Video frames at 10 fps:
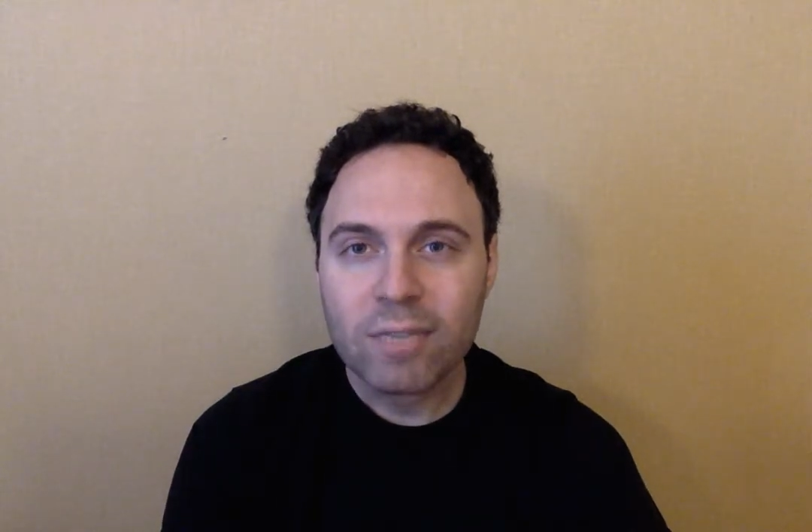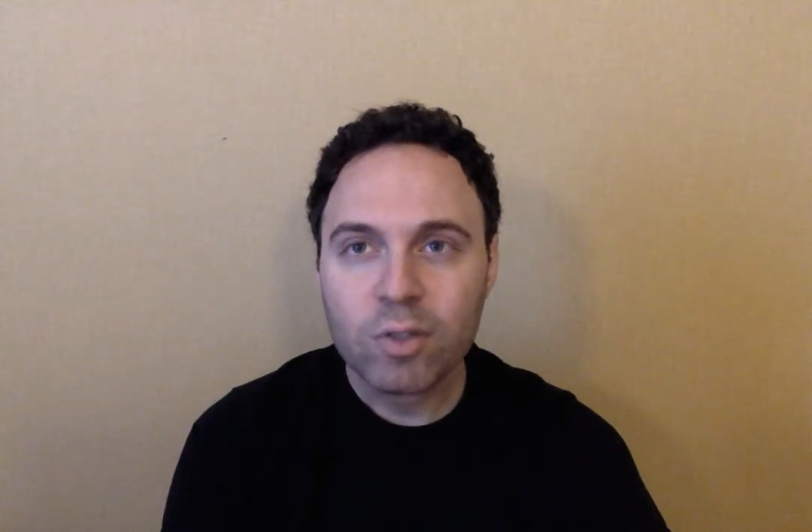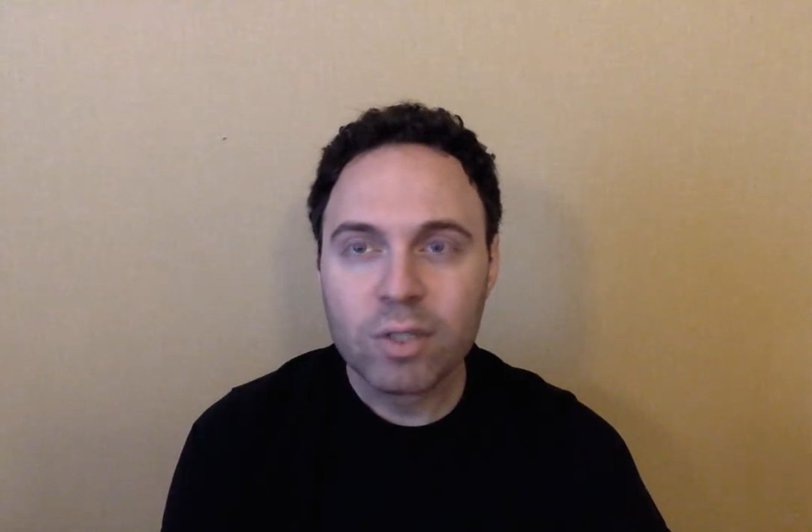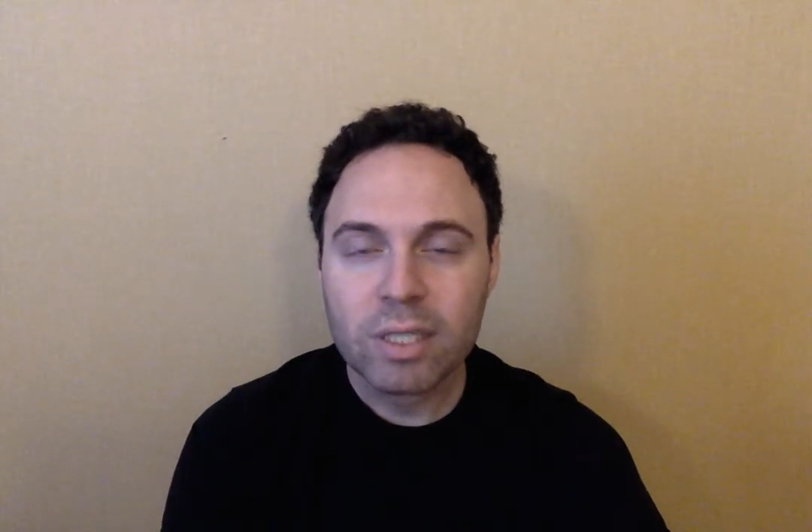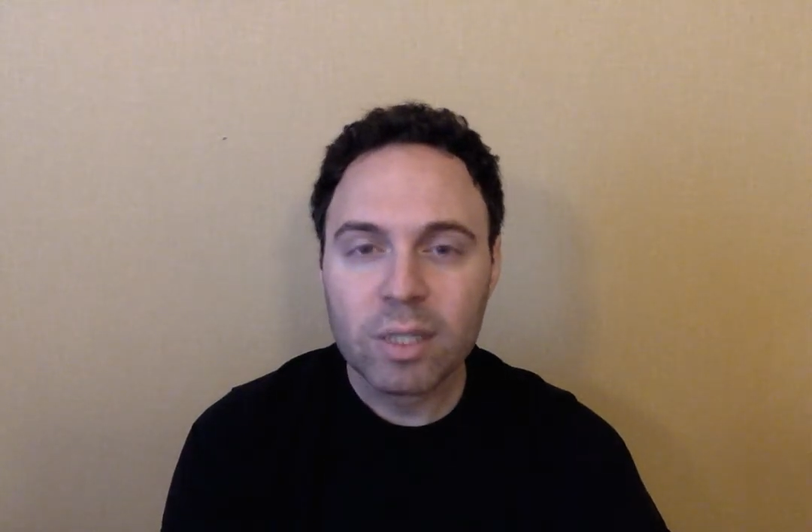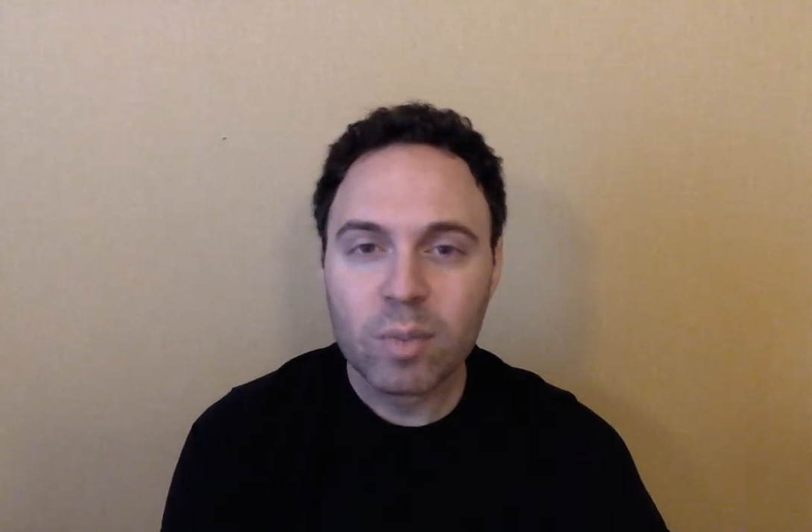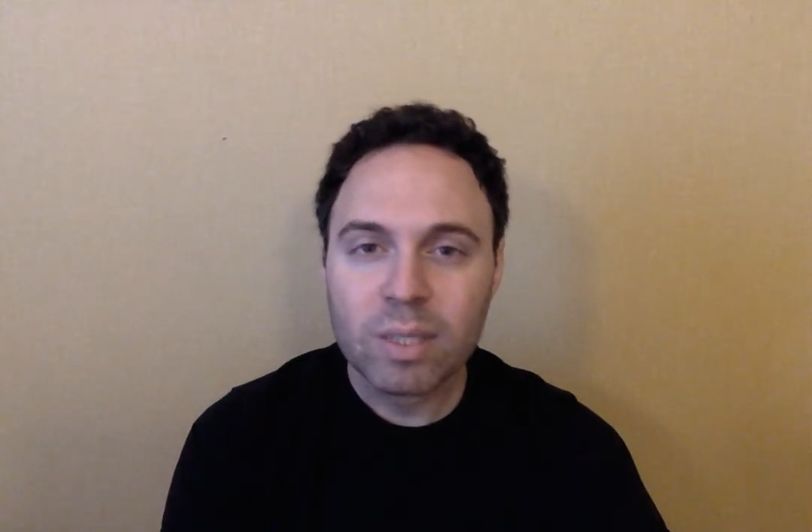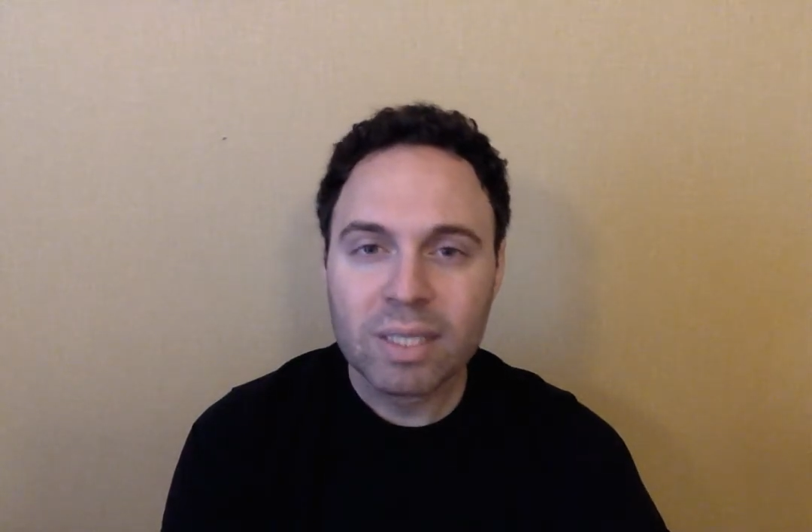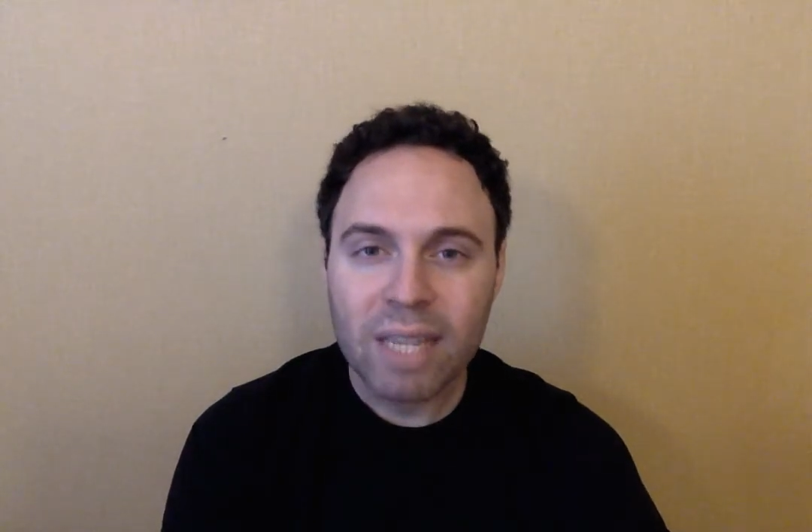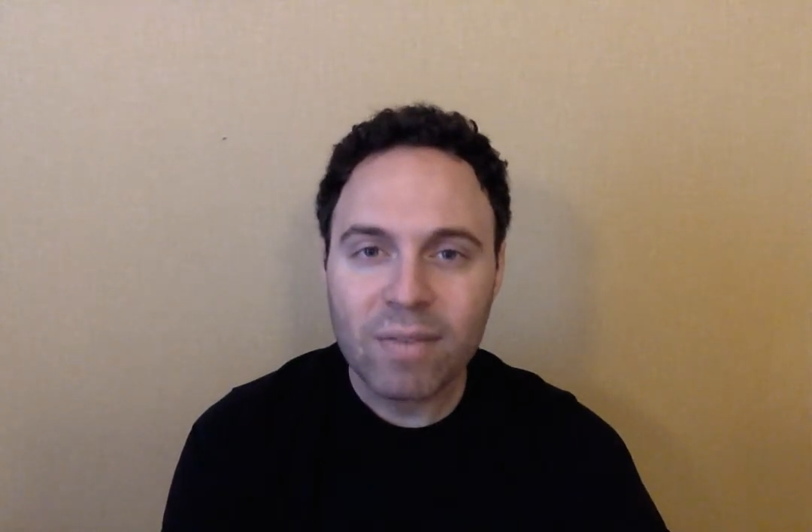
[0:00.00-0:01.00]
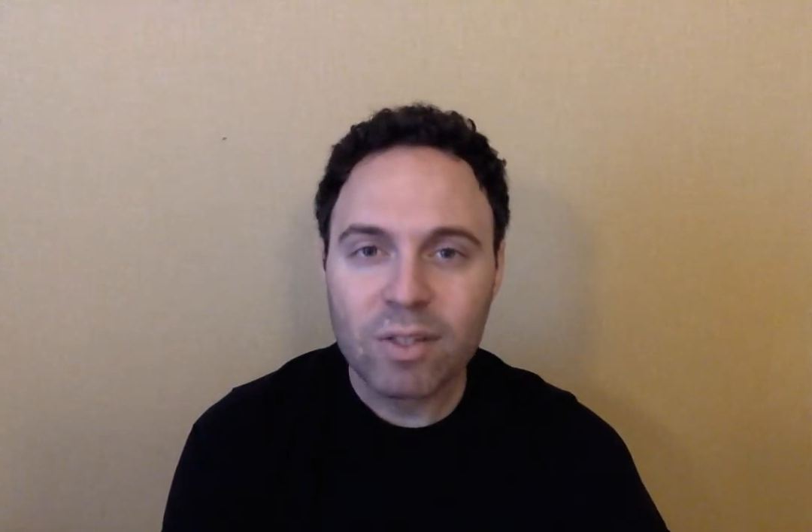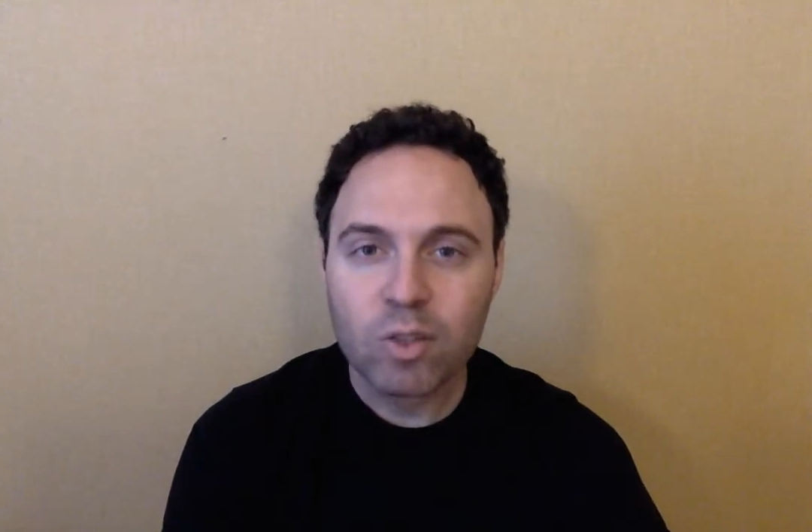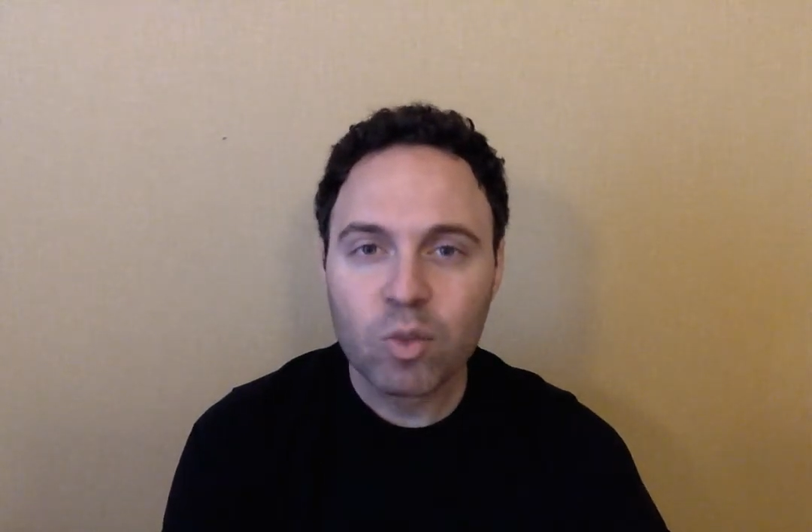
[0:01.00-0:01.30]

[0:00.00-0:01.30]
if you're dealing with safeties,